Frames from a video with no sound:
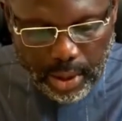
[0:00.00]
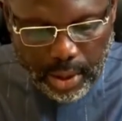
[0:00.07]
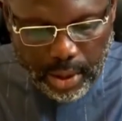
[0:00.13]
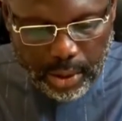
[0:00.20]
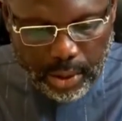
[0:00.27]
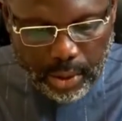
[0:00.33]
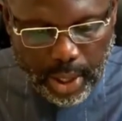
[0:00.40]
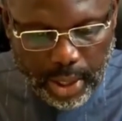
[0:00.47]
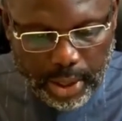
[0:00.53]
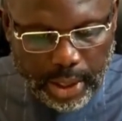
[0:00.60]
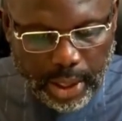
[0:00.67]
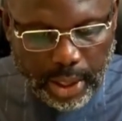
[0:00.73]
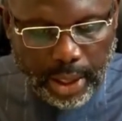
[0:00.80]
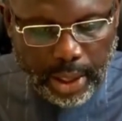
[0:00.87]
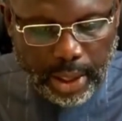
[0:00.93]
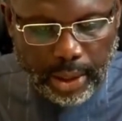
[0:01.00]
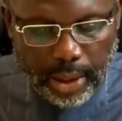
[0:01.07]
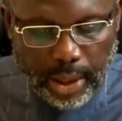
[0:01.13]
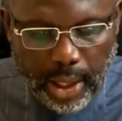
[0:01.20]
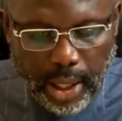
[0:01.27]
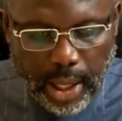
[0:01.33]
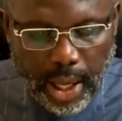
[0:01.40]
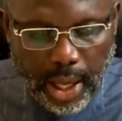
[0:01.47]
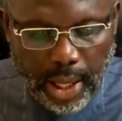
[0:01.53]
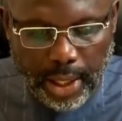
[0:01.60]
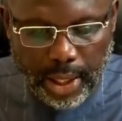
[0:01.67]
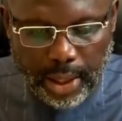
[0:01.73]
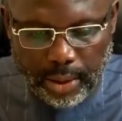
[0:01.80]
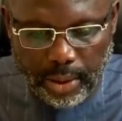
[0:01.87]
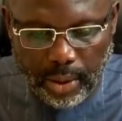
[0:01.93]
to attain
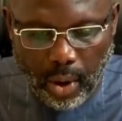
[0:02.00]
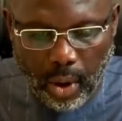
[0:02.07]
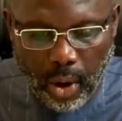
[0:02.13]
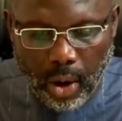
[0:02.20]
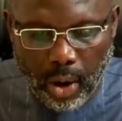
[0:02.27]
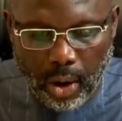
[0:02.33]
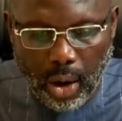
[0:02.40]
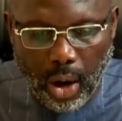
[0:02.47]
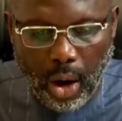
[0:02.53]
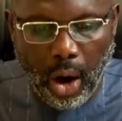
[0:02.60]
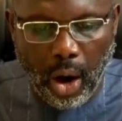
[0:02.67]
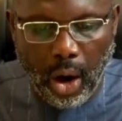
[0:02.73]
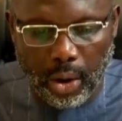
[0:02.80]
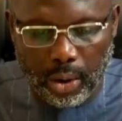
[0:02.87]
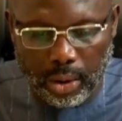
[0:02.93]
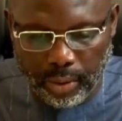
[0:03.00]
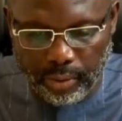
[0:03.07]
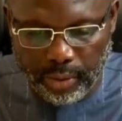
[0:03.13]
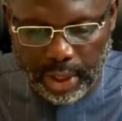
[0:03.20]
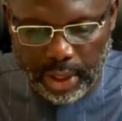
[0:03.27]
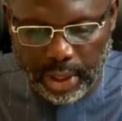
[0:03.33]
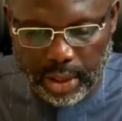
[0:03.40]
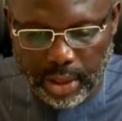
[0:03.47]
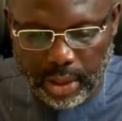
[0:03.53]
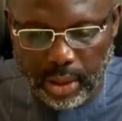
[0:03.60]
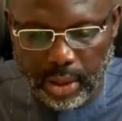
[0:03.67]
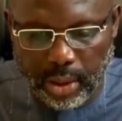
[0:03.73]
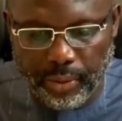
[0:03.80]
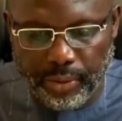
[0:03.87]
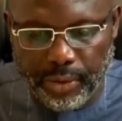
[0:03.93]
any or all of these
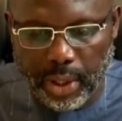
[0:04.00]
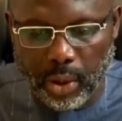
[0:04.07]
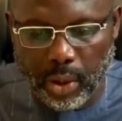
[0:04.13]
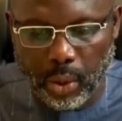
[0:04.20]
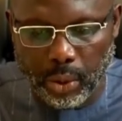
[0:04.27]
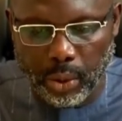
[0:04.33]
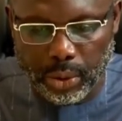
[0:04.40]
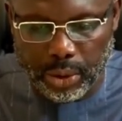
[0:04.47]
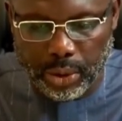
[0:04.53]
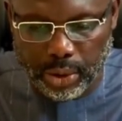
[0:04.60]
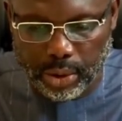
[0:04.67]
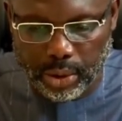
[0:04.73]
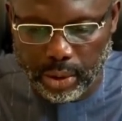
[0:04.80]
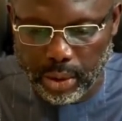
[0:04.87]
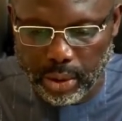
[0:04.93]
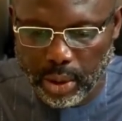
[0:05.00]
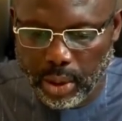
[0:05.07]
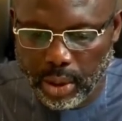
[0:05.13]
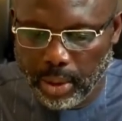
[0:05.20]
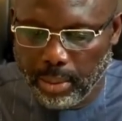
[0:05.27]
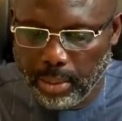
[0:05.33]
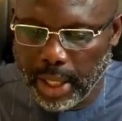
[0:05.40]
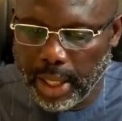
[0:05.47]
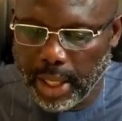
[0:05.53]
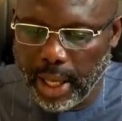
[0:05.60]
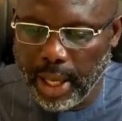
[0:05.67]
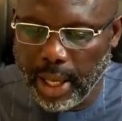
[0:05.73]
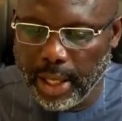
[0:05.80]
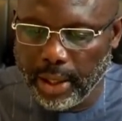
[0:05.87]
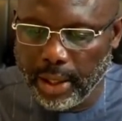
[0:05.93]
lofty goals by the
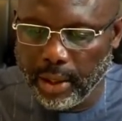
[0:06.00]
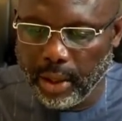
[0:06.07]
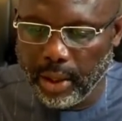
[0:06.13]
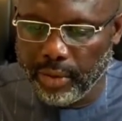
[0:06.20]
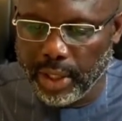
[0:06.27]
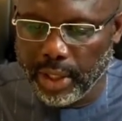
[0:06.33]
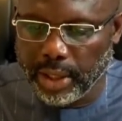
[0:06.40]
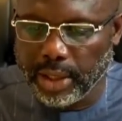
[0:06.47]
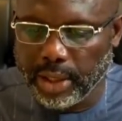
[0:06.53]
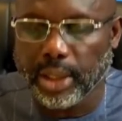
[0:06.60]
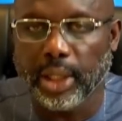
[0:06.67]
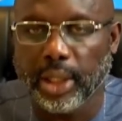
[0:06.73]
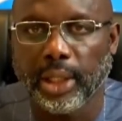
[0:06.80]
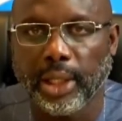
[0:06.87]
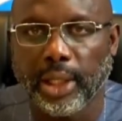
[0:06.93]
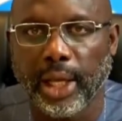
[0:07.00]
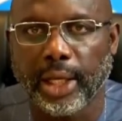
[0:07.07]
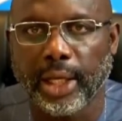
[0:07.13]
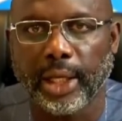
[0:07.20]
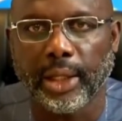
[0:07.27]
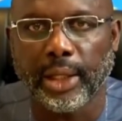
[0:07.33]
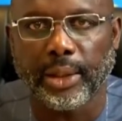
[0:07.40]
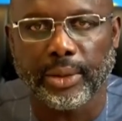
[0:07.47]
end of this decade.